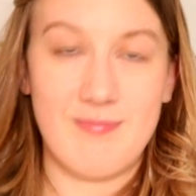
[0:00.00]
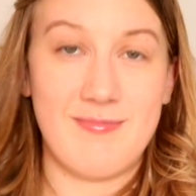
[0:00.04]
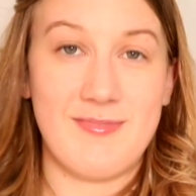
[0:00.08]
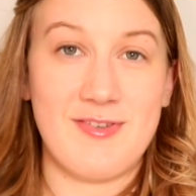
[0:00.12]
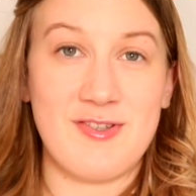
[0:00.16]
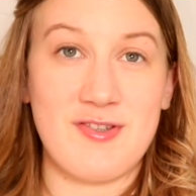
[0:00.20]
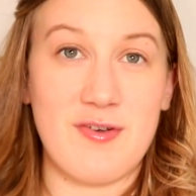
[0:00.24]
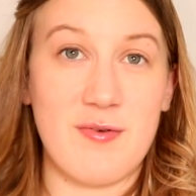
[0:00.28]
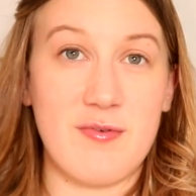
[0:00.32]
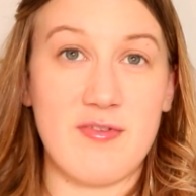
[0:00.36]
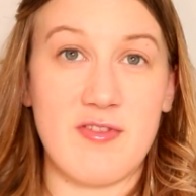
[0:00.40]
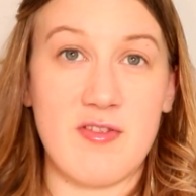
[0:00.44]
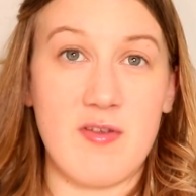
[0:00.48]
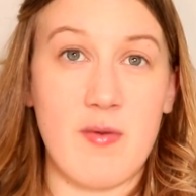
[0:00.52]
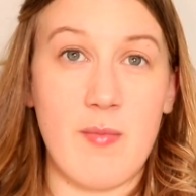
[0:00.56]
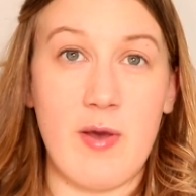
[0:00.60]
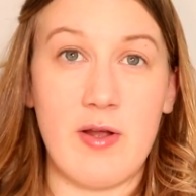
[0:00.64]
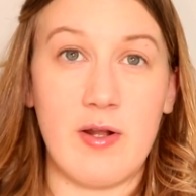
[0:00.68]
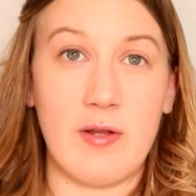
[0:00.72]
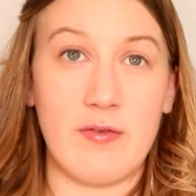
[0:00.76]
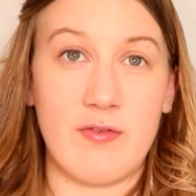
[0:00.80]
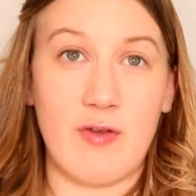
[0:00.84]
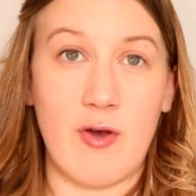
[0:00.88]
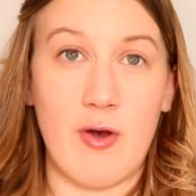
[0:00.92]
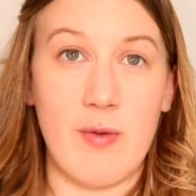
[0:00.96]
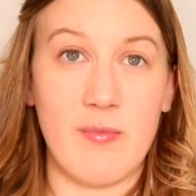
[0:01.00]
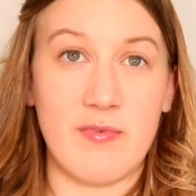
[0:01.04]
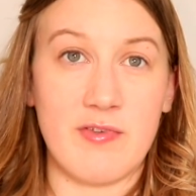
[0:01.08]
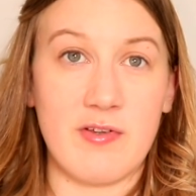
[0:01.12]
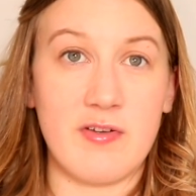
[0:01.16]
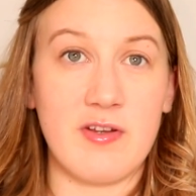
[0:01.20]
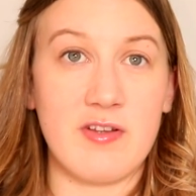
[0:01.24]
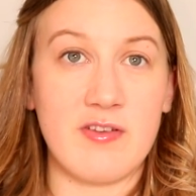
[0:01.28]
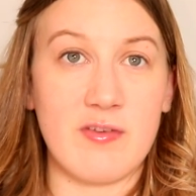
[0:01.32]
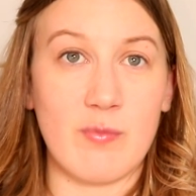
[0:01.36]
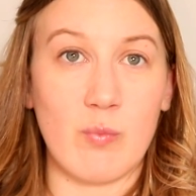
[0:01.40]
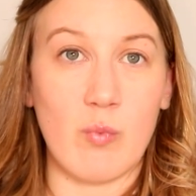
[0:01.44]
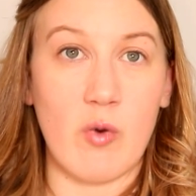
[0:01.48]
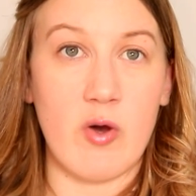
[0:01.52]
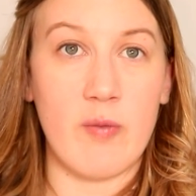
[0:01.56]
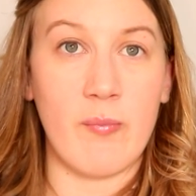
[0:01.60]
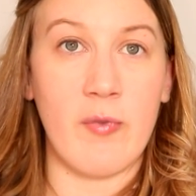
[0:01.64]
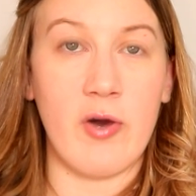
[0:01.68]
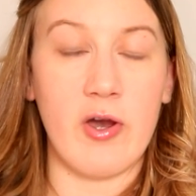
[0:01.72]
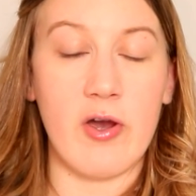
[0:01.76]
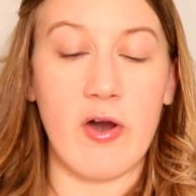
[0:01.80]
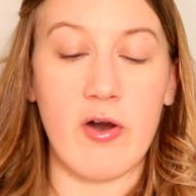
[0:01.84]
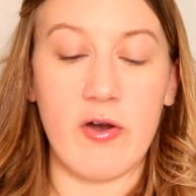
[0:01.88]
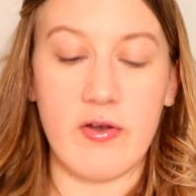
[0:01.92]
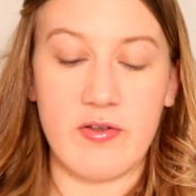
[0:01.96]
Shows the amount of times I need to wipe
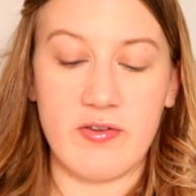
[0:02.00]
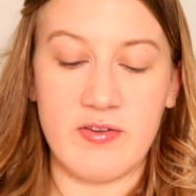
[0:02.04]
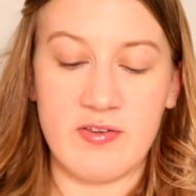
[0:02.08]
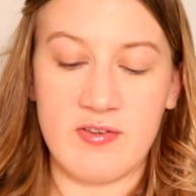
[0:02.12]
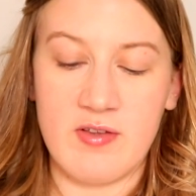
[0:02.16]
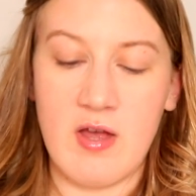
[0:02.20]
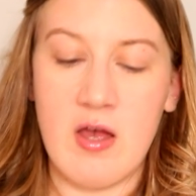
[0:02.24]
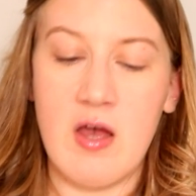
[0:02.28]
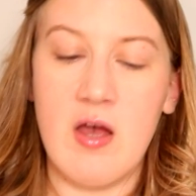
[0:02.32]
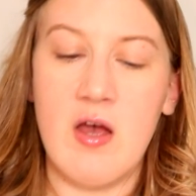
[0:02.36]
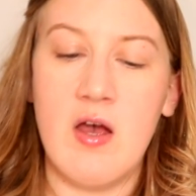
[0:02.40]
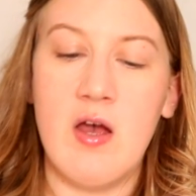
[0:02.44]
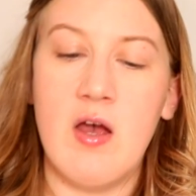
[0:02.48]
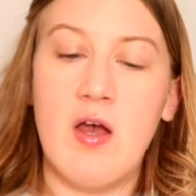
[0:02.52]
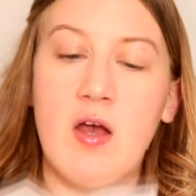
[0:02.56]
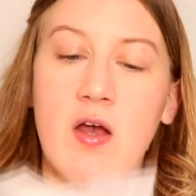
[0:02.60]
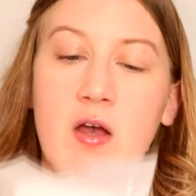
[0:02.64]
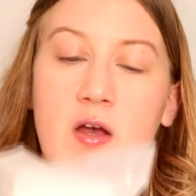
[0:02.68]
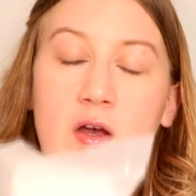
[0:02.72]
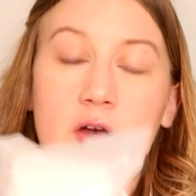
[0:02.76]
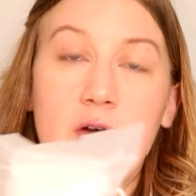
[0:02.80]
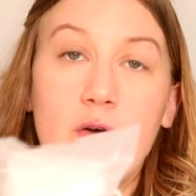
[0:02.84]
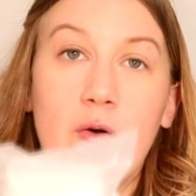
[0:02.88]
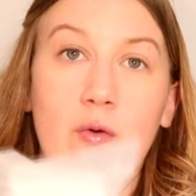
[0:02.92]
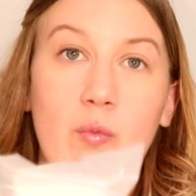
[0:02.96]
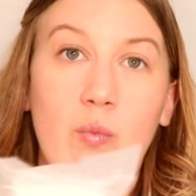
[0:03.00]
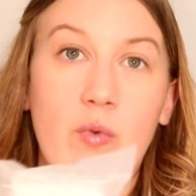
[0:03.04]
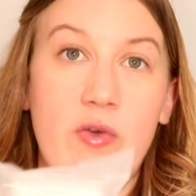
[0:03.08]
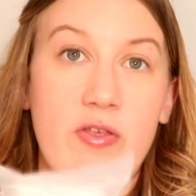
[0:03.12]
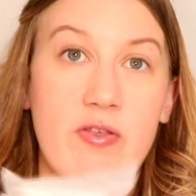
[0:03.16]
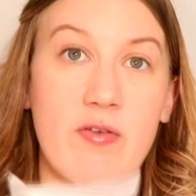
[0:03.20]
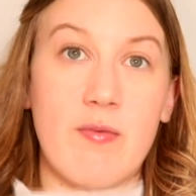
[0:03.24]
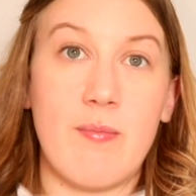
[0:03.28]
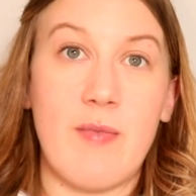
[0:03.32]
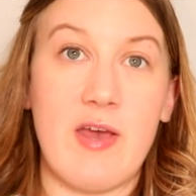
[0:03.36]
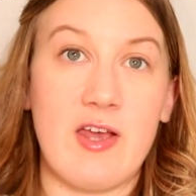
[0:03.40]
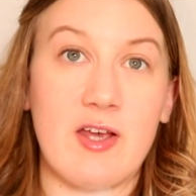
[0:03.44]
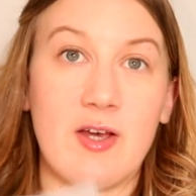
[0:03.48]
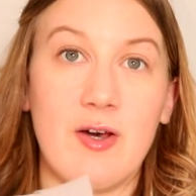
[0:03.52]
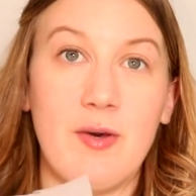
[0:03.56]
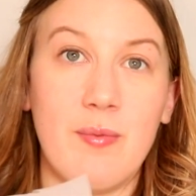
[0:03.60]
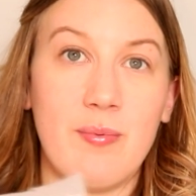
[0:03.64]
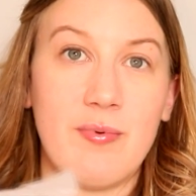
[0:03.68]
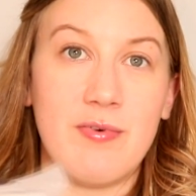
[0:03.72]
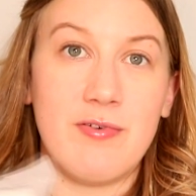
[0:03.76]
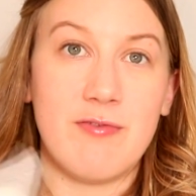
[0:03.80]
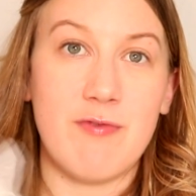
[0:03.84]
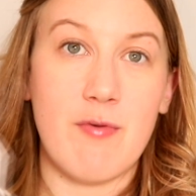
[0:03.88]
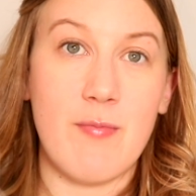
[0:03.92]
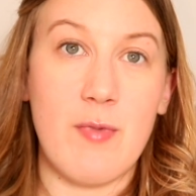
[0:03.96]
my eyes with makeup
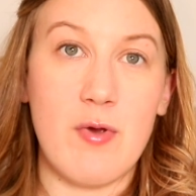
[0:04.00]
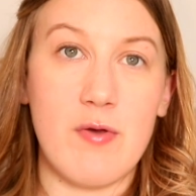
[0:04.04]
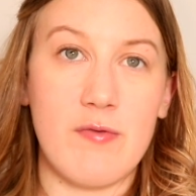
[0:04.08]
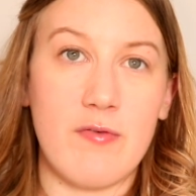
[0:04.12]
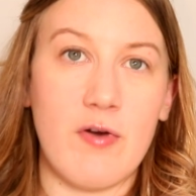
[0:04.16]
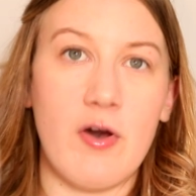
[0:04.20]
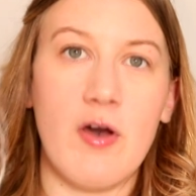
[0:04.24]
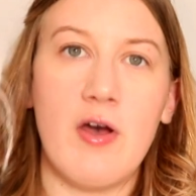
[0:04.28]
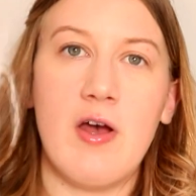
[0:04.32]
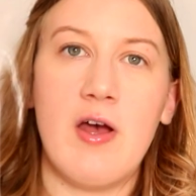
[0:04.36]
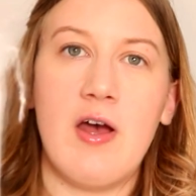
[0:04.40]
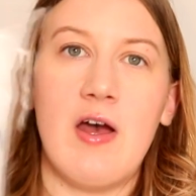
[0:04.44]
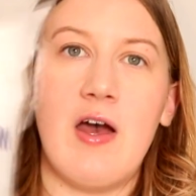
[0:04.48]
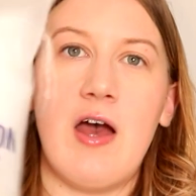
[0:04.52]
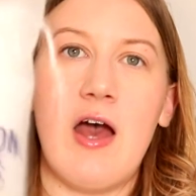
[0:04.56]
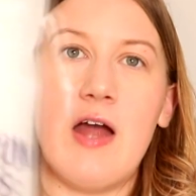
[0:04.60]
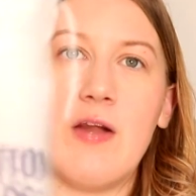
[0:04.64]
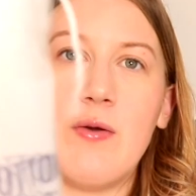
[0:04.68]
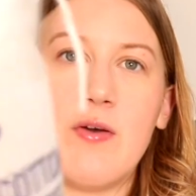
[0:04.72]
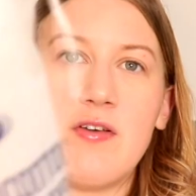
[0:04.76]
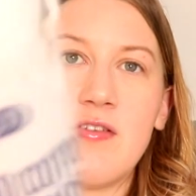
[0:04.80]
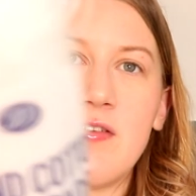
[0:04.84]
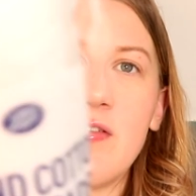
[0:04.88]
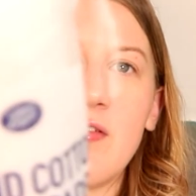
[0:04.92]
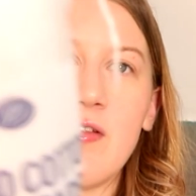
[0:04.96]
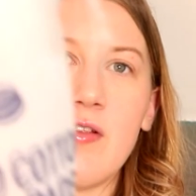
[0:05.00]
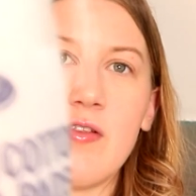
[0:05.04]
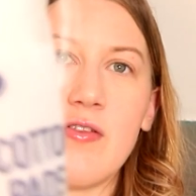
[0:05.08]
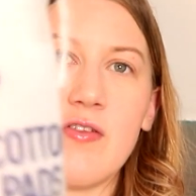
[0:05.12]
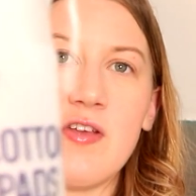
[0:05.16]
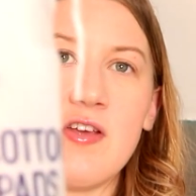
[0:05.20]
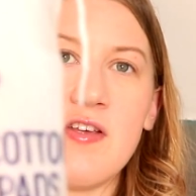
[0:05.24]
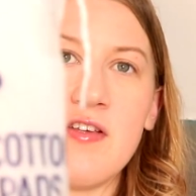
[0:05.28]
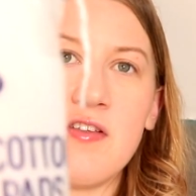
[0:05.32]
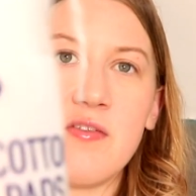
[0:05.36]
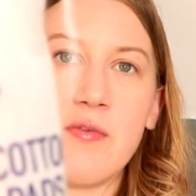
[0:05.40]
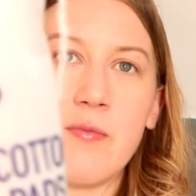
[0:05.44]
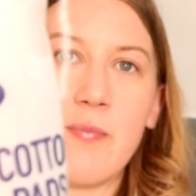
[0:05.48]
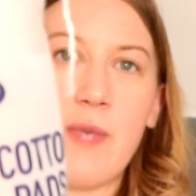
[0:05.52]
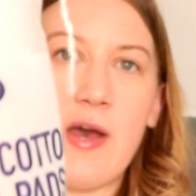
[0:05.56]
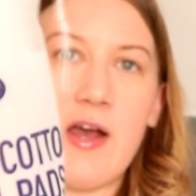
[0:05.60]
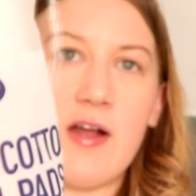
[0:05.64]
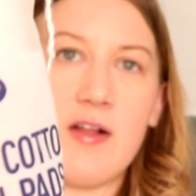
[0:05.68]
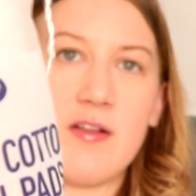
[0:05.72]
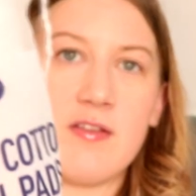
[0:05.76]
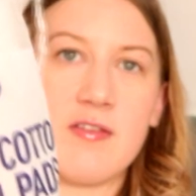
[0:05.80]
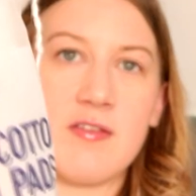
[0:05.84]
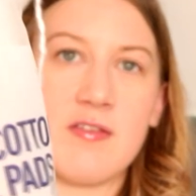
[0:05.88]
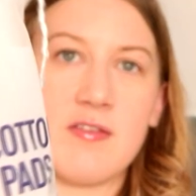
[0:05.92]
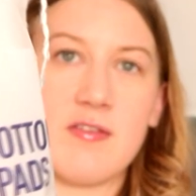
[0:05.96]
remover. Anyway, so these
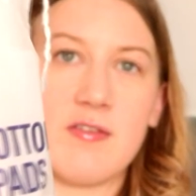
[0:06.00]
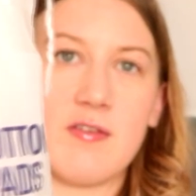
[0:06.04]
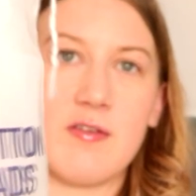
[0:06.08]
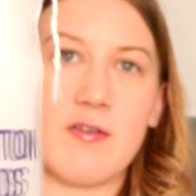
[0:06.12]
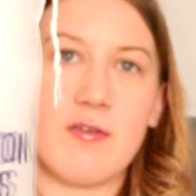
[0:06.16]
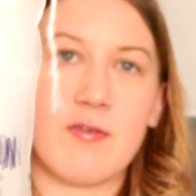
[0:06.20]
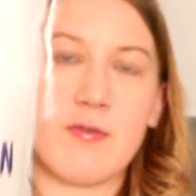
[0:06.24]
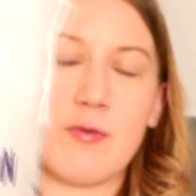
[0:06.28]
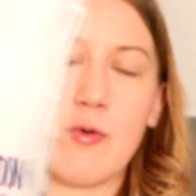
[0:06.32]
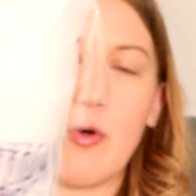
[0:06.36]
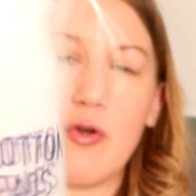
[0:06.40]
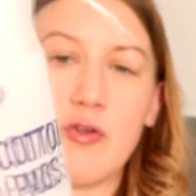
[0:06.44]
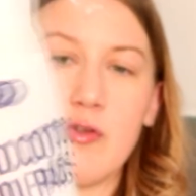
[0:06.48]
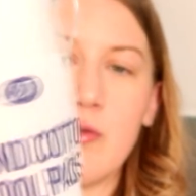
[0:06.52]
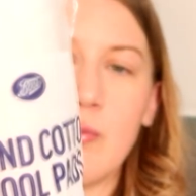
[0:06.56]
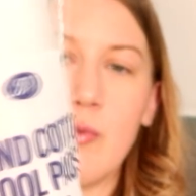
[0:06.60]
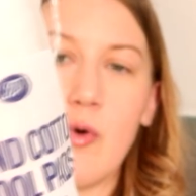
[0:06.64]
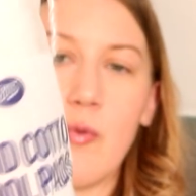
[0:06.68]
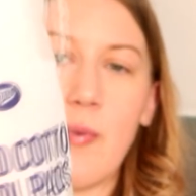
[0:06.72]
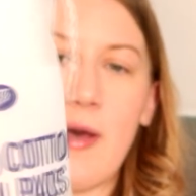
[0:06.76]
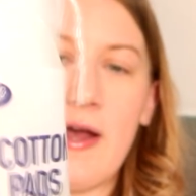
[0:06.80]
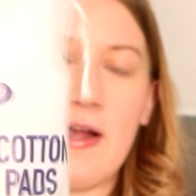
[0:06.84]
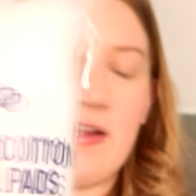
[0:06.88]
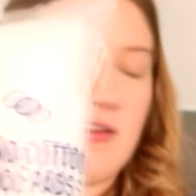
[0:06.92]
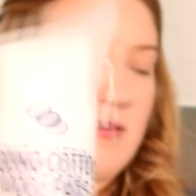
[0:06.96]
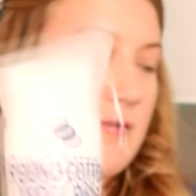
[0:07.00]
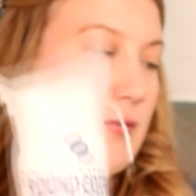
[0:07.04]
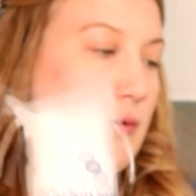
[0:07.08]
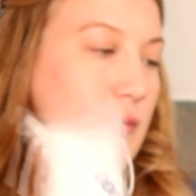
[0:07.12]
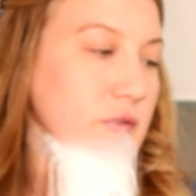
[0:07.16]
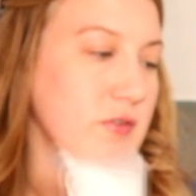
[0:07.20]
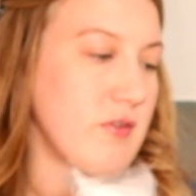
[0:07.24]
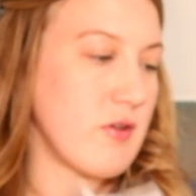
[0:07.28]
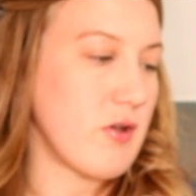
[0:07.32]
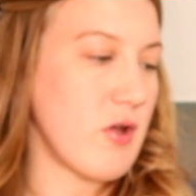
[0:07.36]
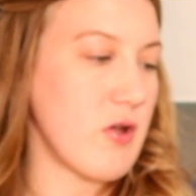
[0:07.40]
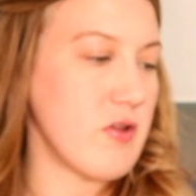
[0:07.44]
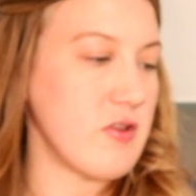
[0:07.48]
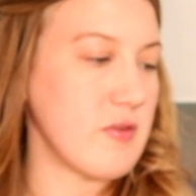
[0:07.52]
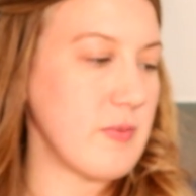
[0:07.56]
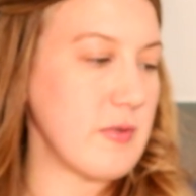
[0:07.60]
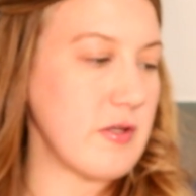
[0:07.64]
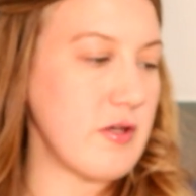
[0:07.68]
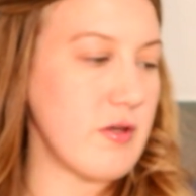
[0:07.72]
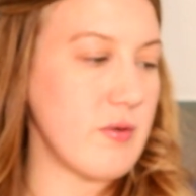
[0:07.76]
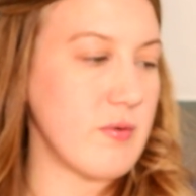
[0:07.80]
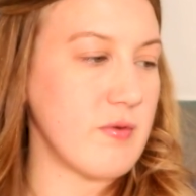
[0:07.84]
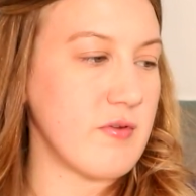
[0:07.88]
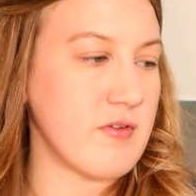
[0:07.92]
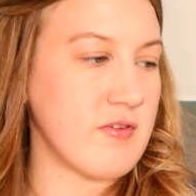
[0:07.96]
pads, cotton wool pads, are also going to be
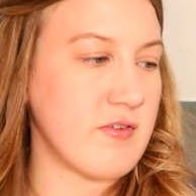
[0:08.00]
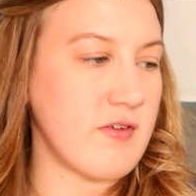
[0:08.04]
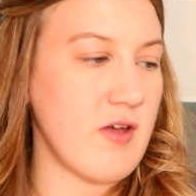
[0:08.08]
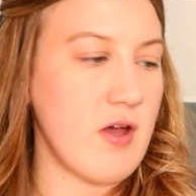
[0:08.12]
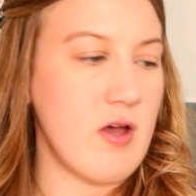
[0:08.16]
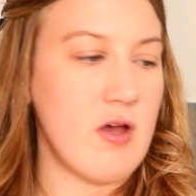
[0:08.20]
used